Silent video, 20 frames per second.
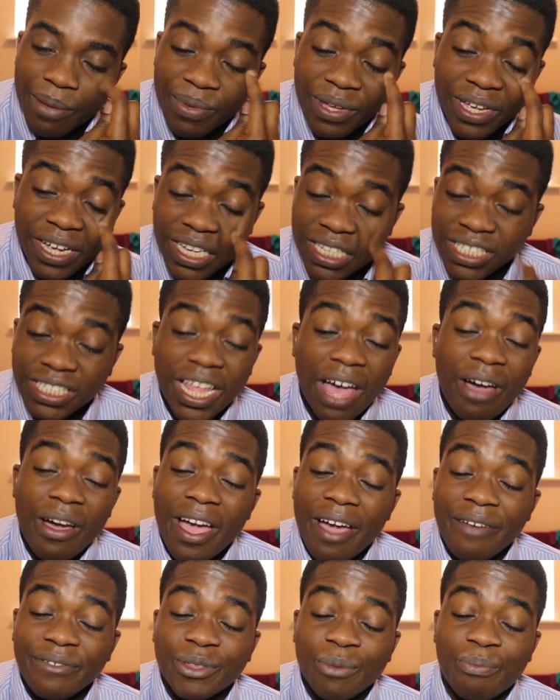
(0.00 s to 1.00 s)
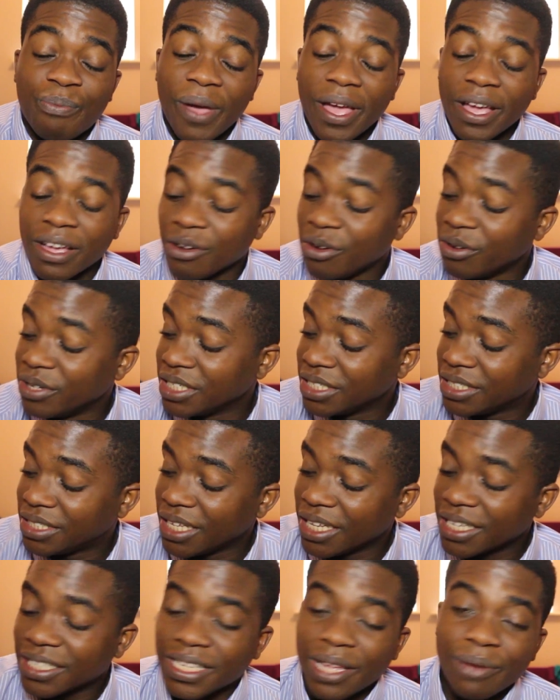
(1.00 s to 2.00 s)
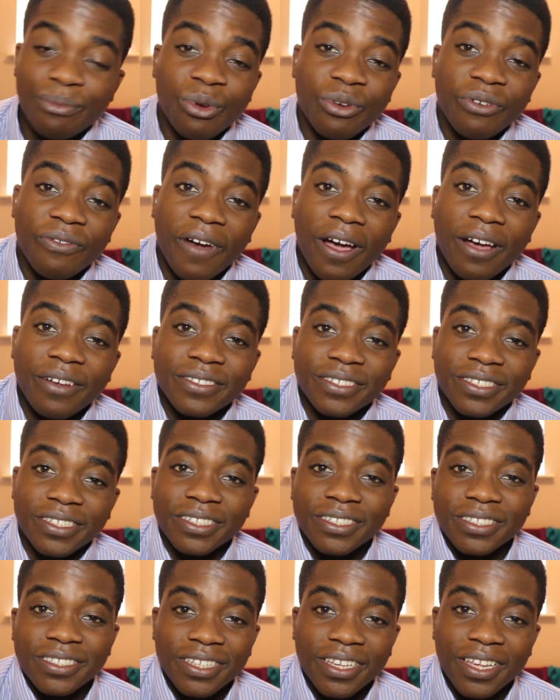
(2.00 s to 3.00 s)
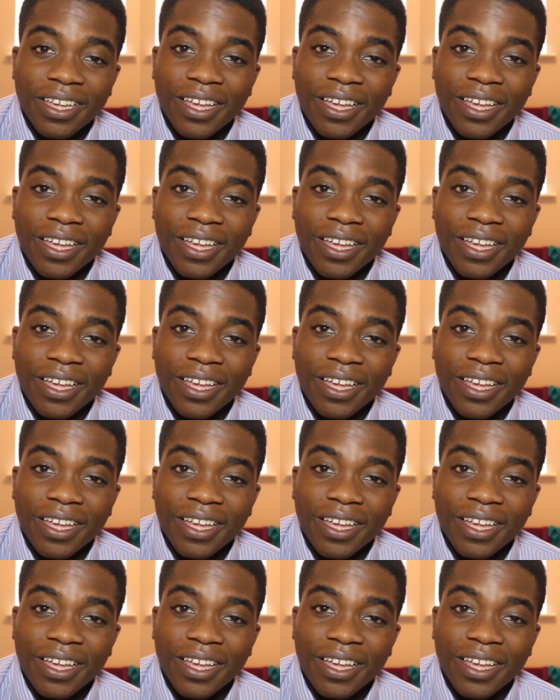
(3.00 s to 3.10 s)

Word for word: because now I have to pack all these things and move houses.